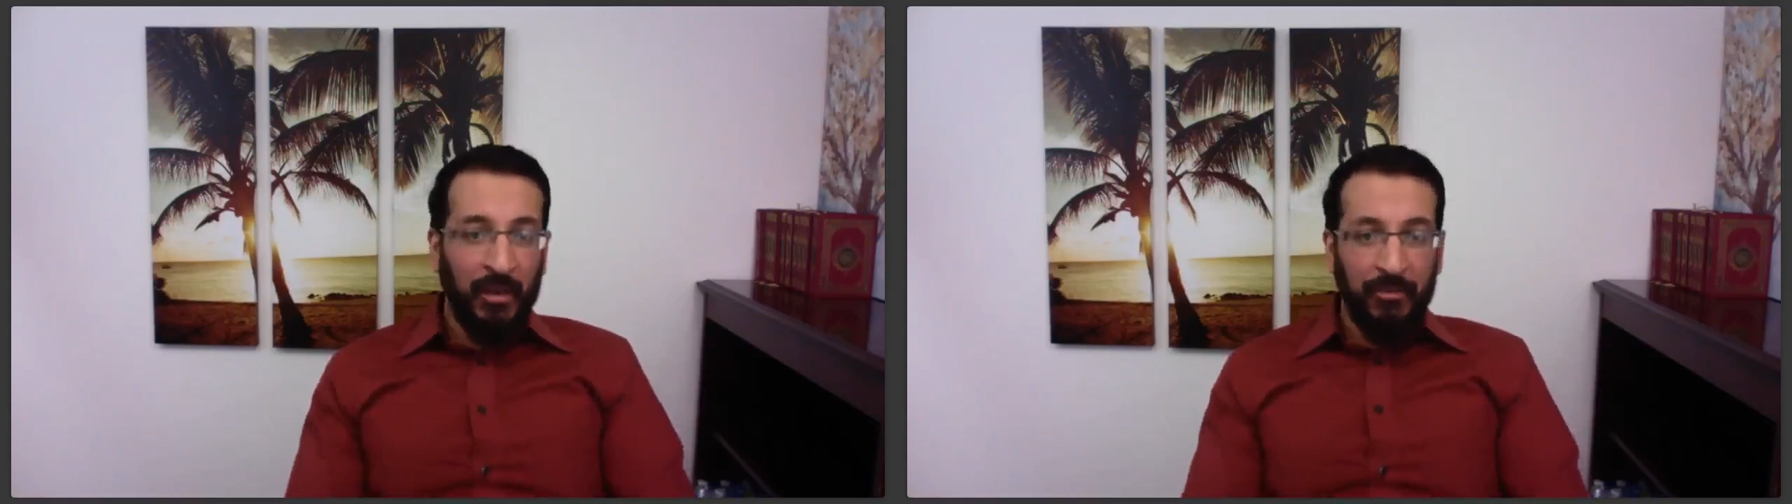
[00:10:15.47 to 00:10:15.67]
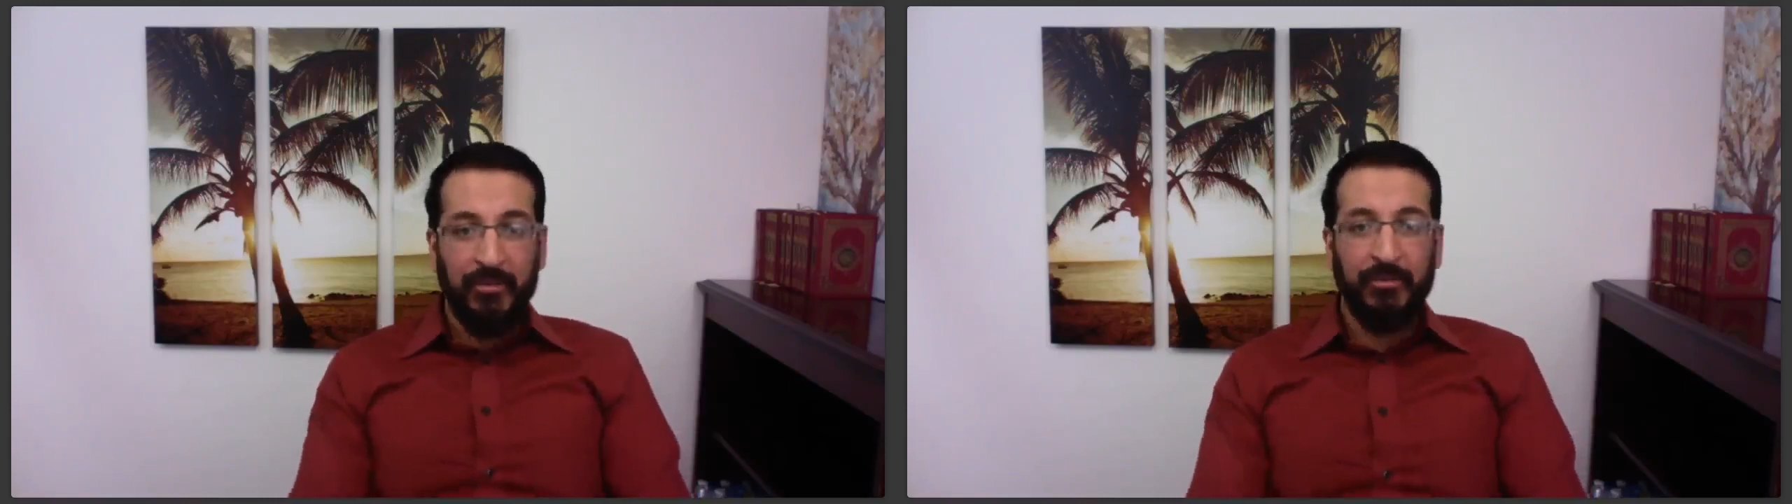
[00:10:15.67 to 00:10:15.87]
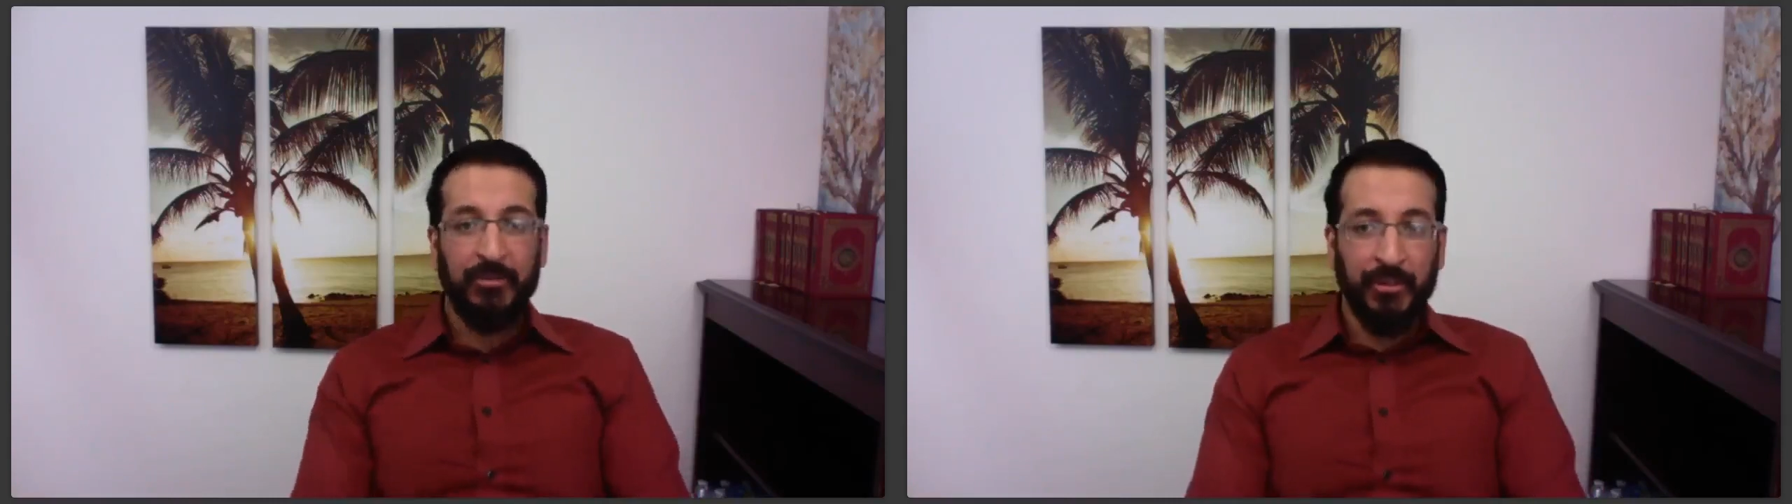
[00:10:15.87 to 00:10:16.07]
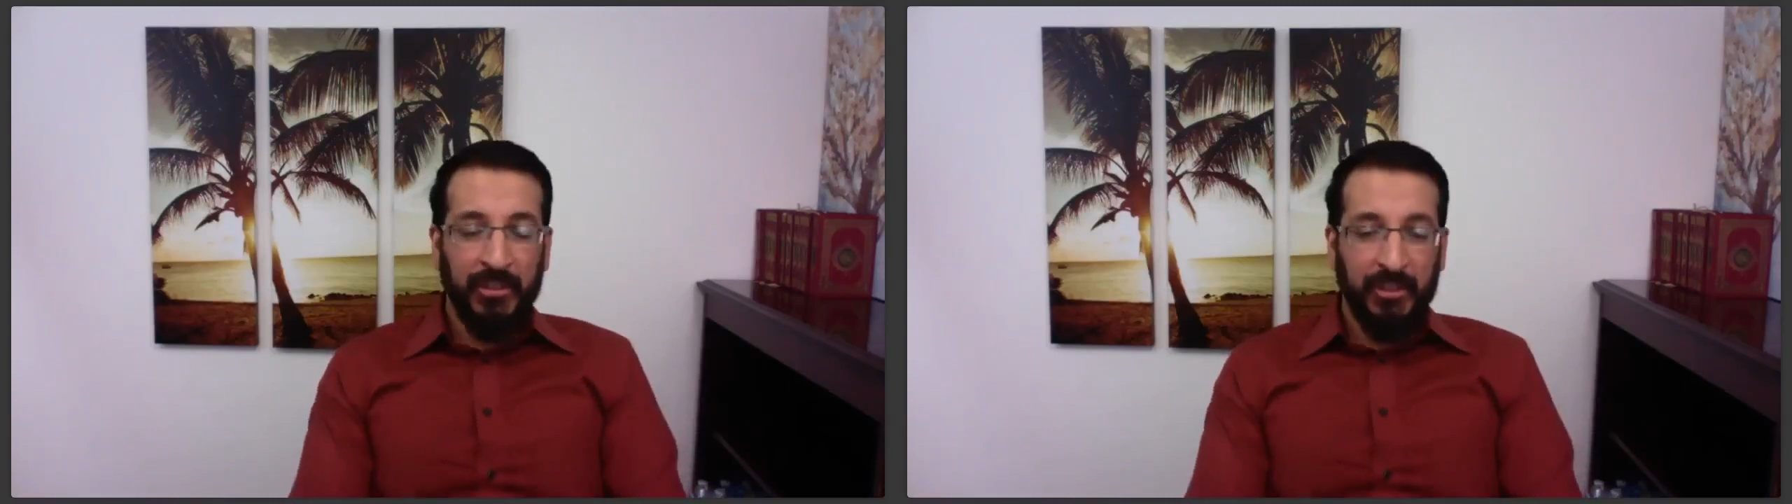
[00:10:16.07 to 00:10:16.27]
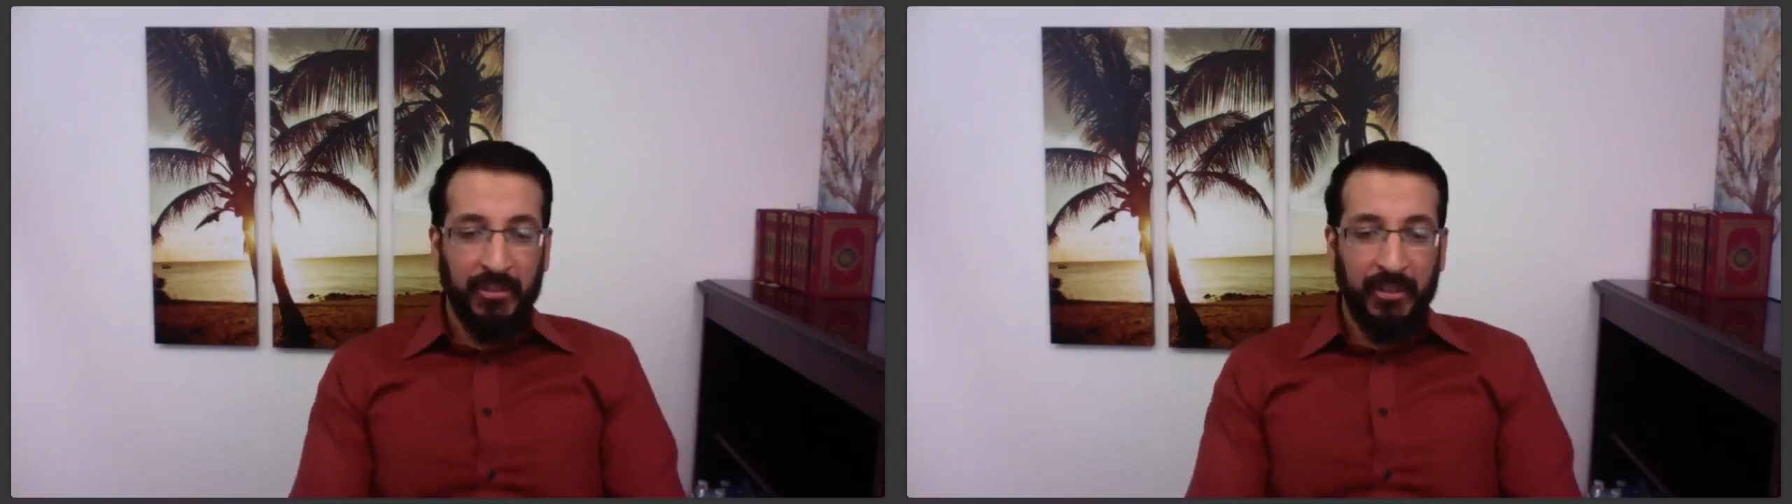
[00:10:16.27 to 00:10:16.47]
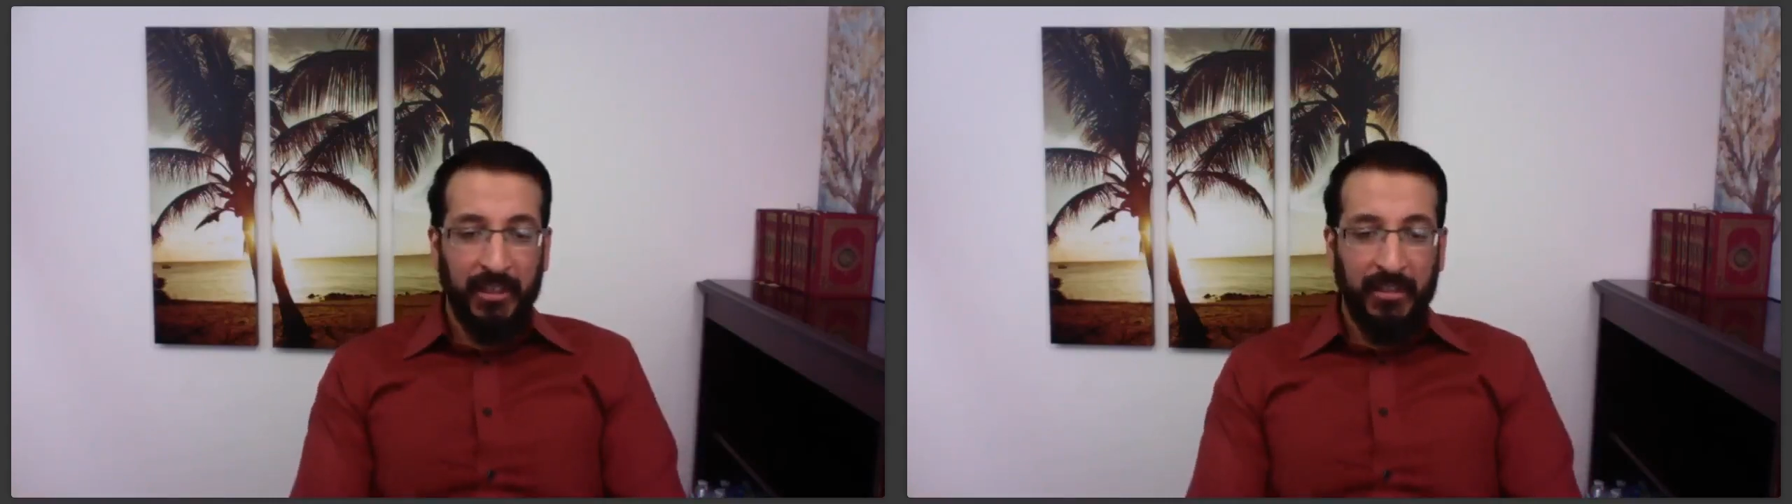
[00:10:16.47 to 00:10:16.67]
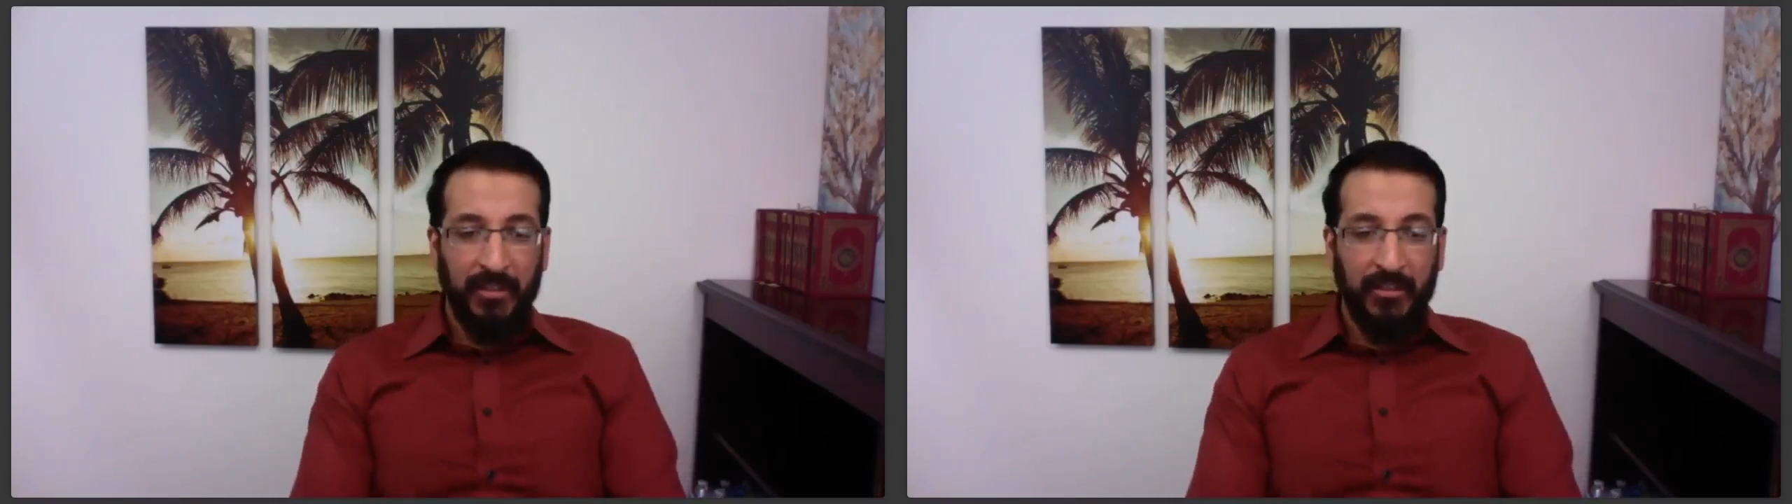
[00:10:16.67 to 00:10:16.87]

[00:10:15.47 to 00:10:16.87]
out for food, right?